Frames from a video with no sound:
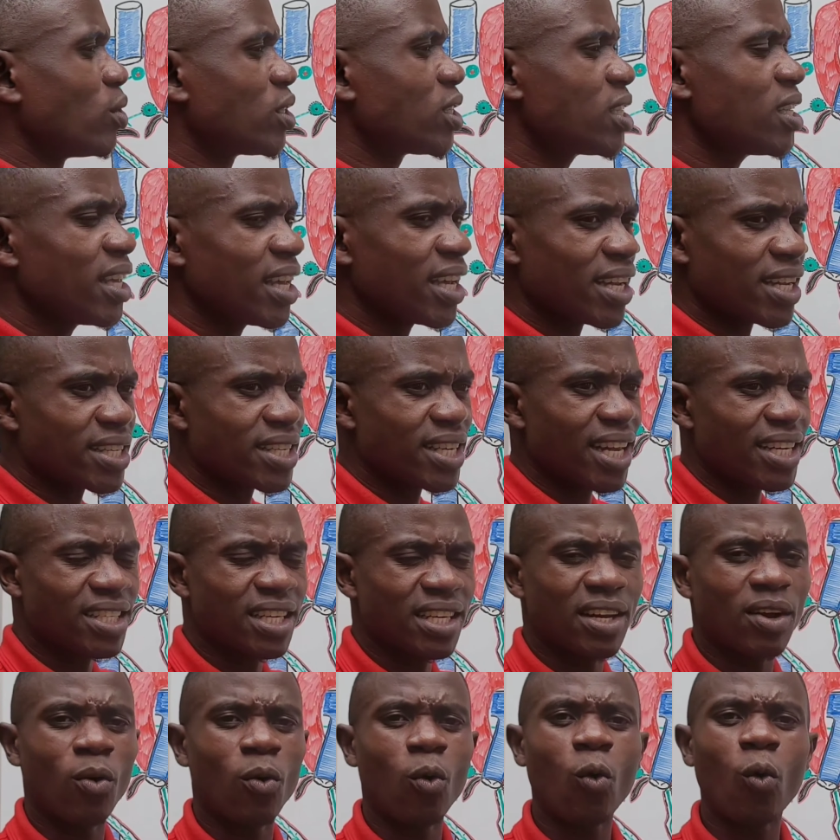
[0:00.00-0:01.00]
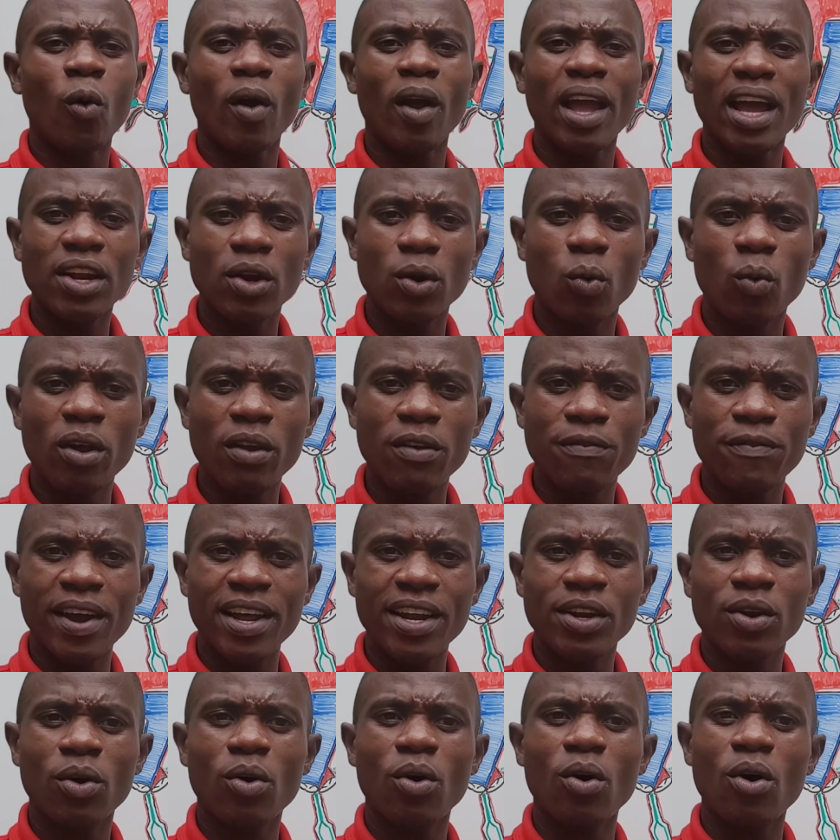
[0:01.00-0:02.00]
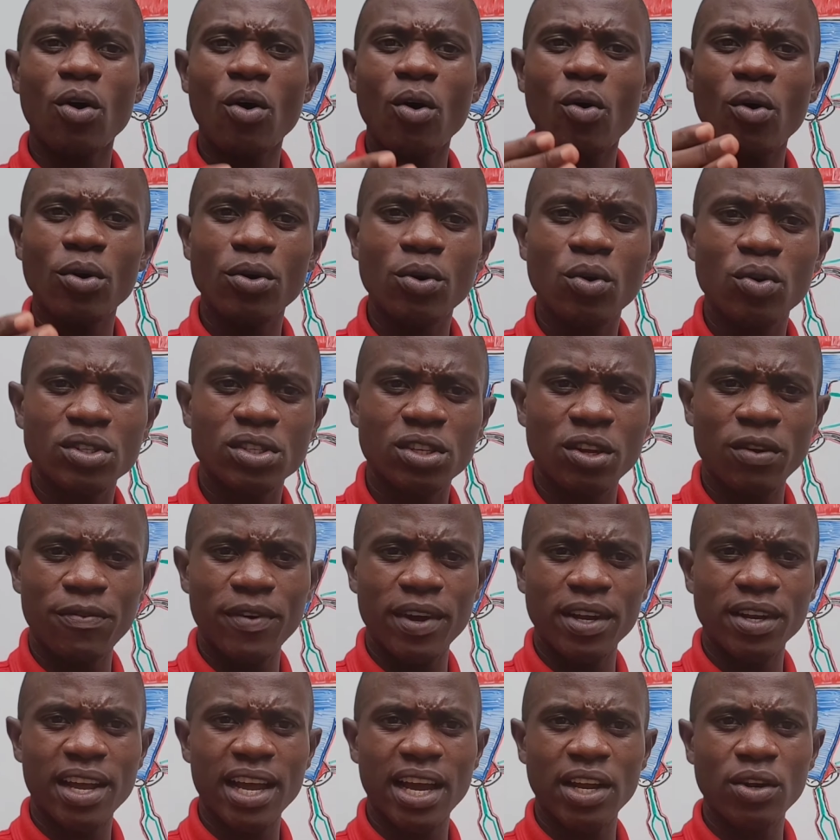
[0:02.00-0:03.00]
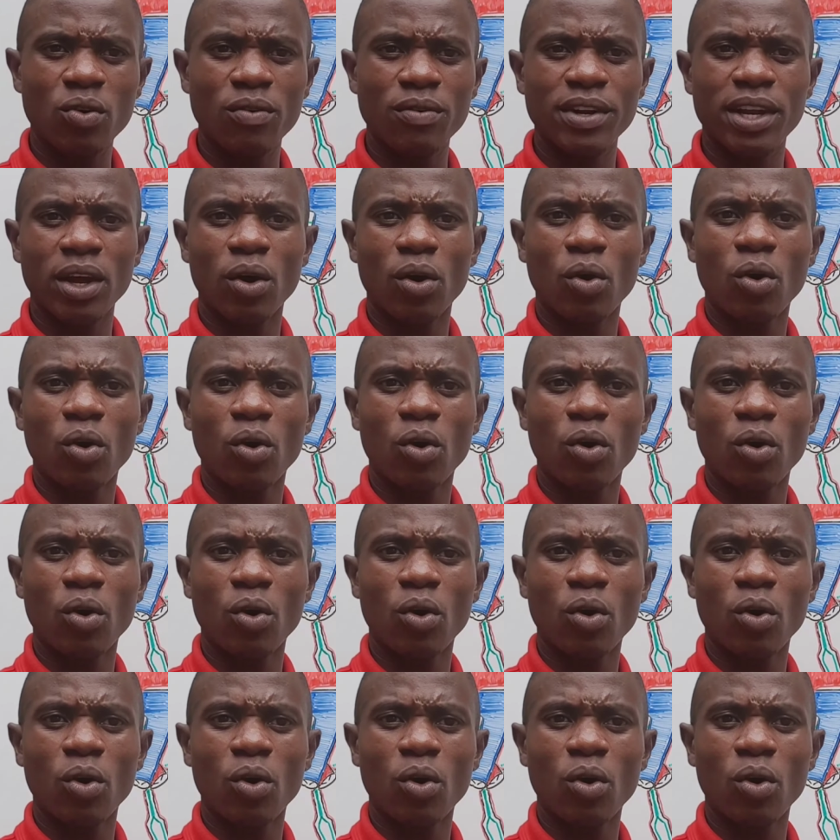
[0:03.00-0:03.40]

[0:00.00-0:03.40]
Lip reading: we see exactly where do we find all those different kind of the